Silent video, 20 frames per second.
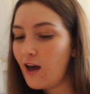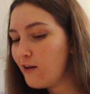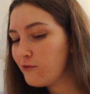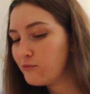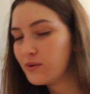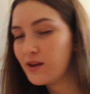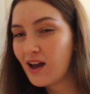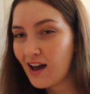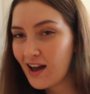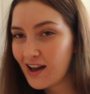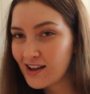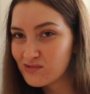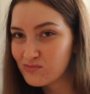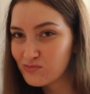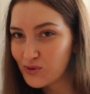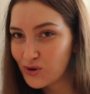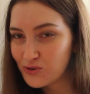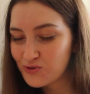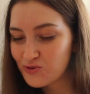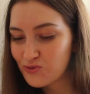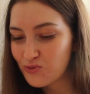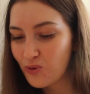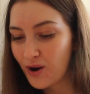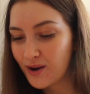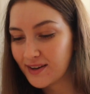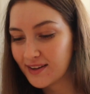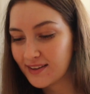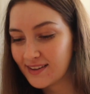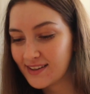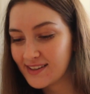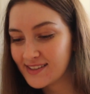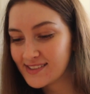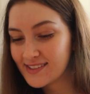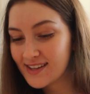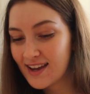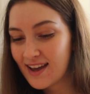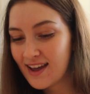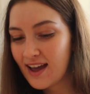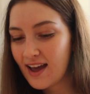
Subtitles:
FBI's most wanted list,